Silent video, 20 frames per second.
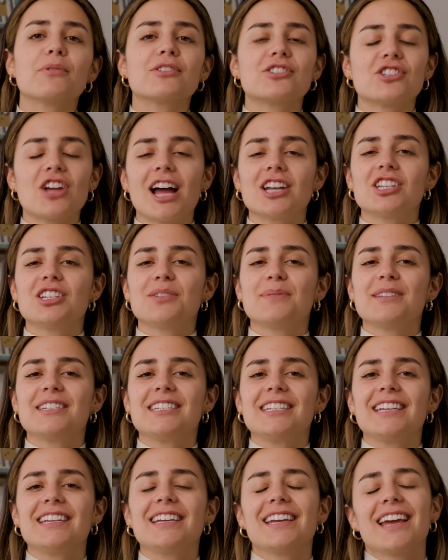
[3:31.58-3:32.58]
with
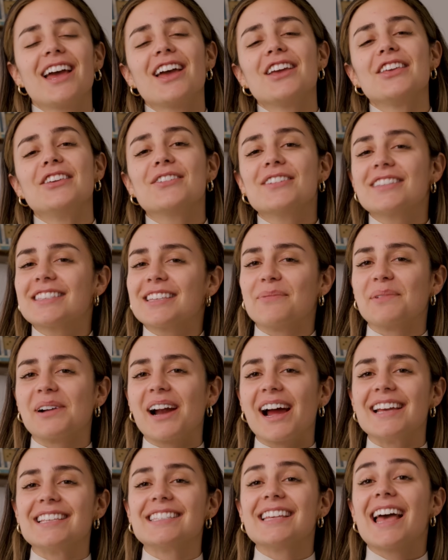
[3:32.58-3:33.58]
ChatGPT, you can
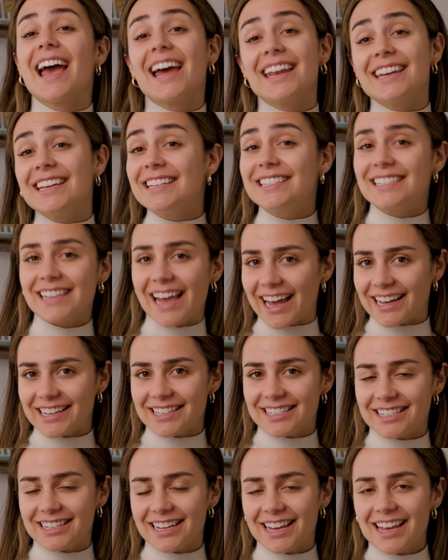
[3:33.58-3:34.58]
summarize any
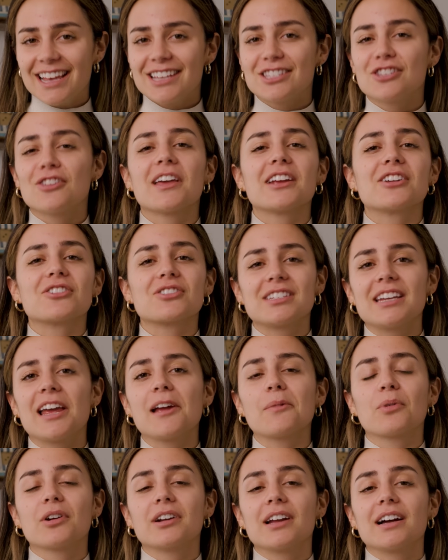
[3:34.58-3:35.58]
text so that you're
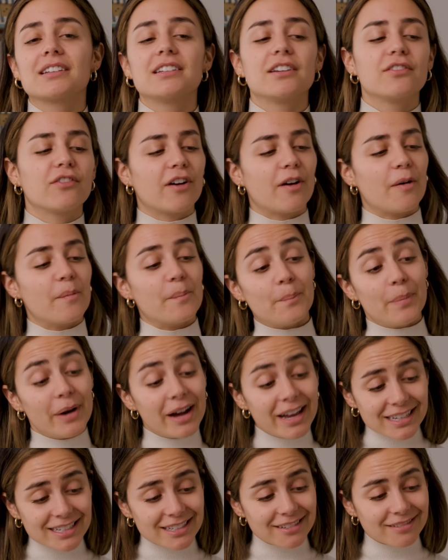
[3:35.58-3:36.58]
staying productive,
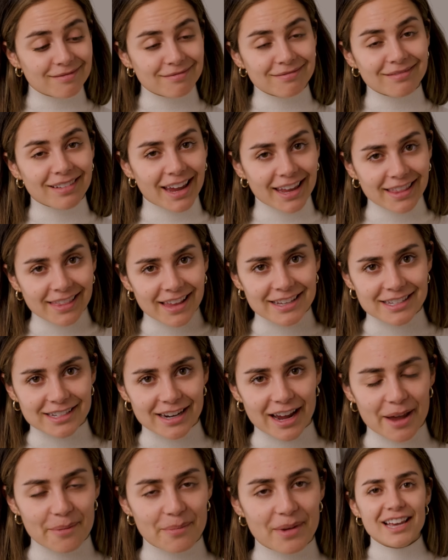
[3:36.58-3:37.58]
but in less
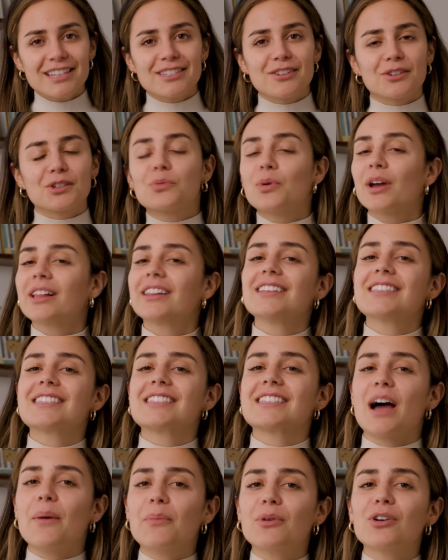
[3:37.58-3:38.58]
time. So to quickly
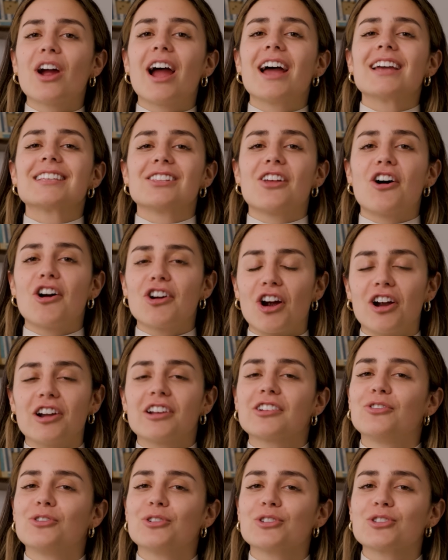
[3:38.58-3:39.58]
summarize long
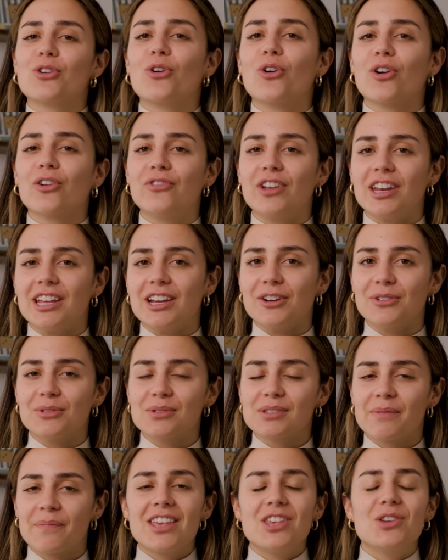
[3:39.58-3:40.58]
articles or
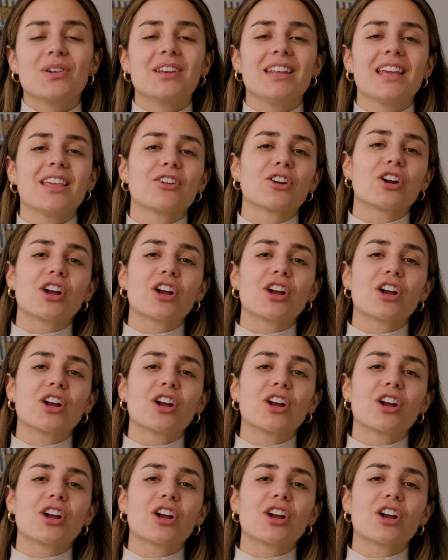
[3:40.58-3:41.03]
videos, you can either